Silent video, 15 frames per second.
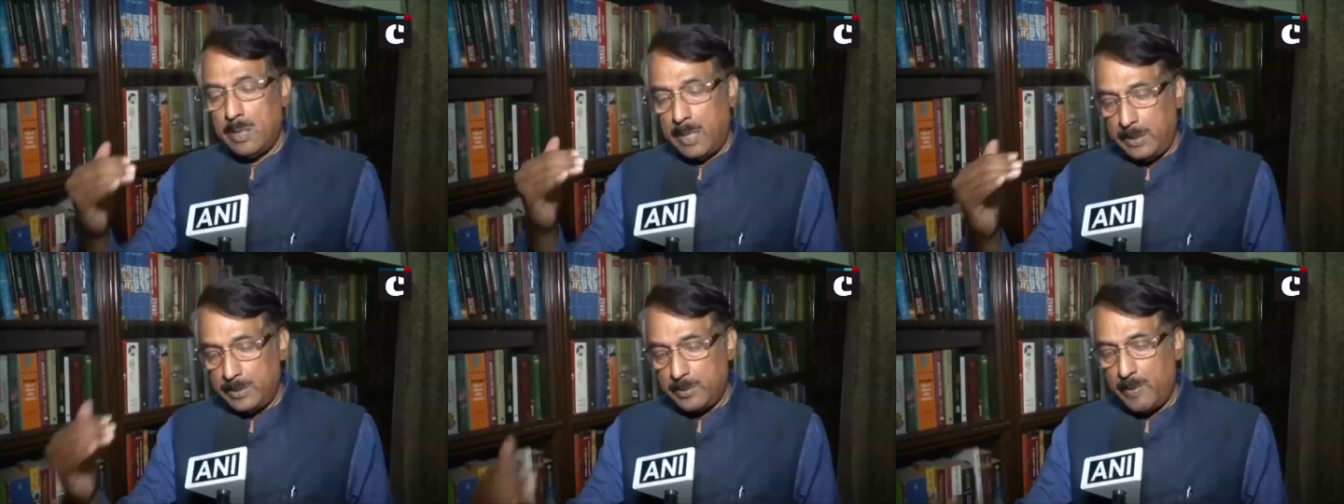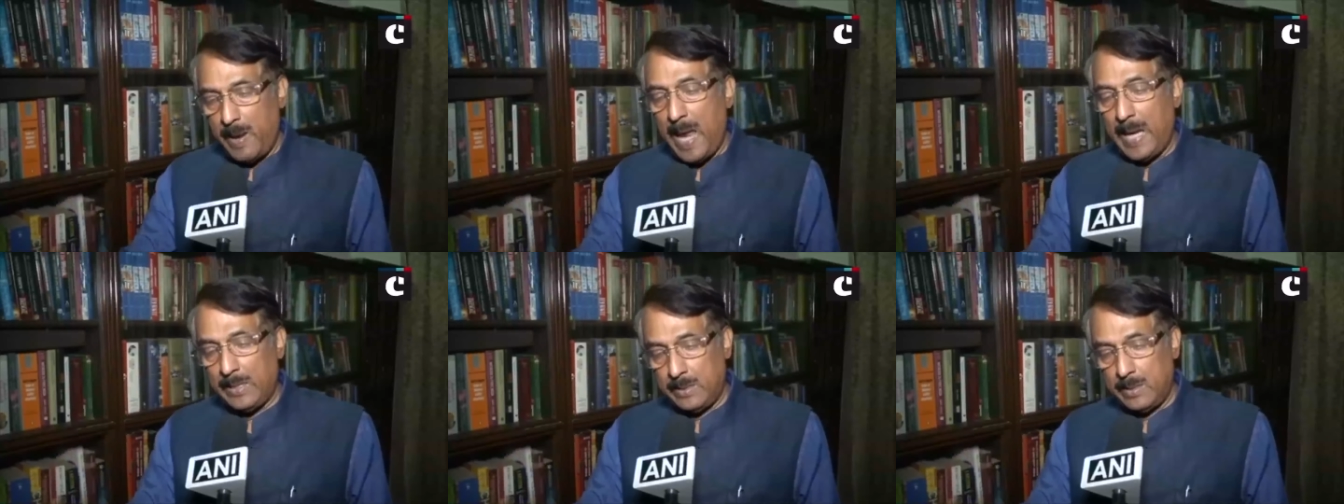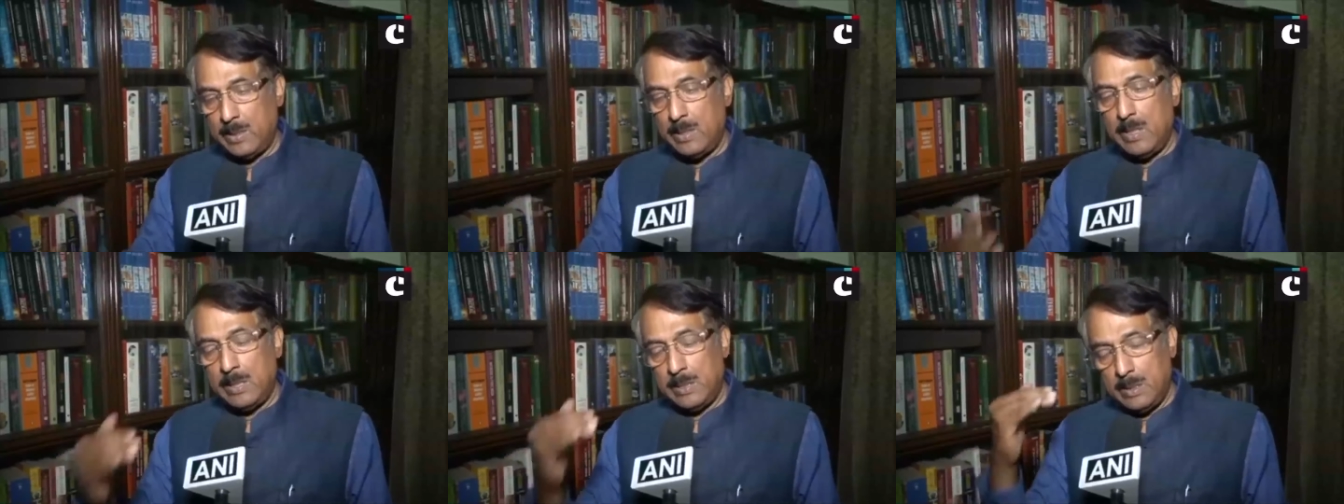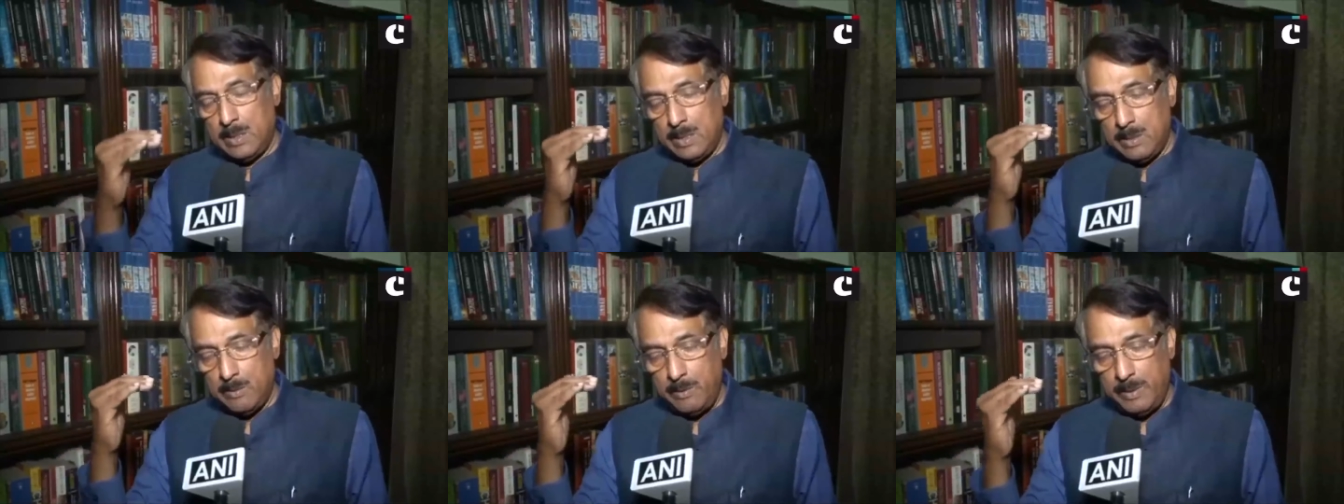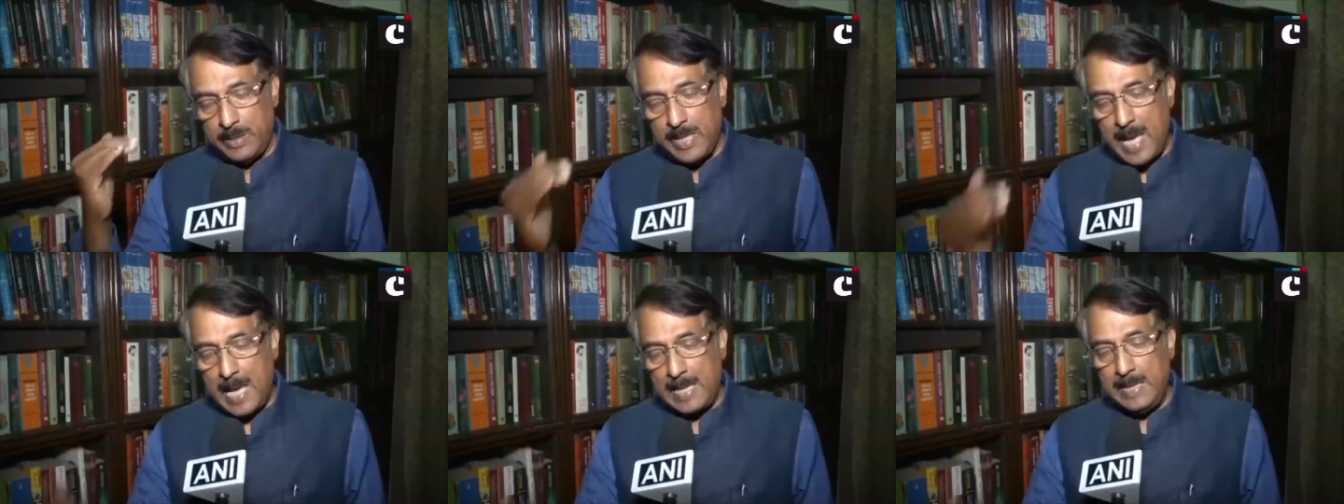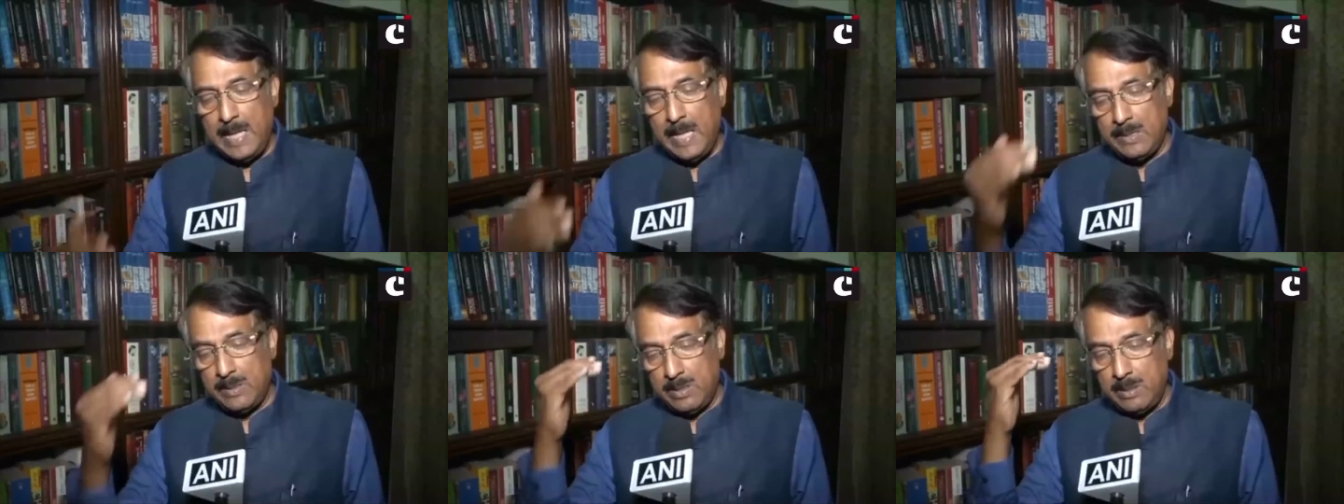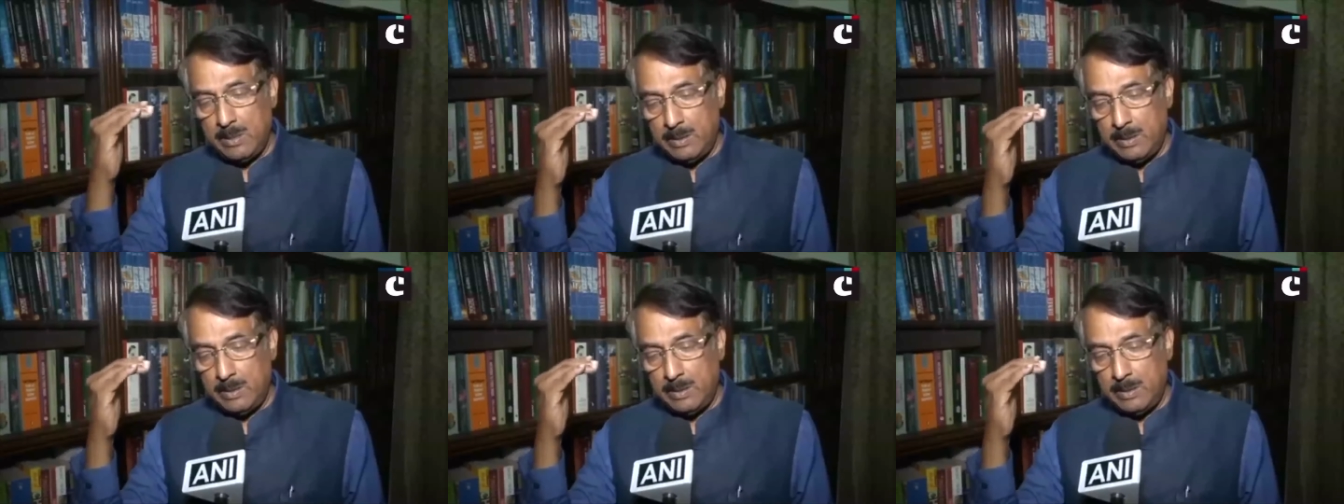things right, retaliate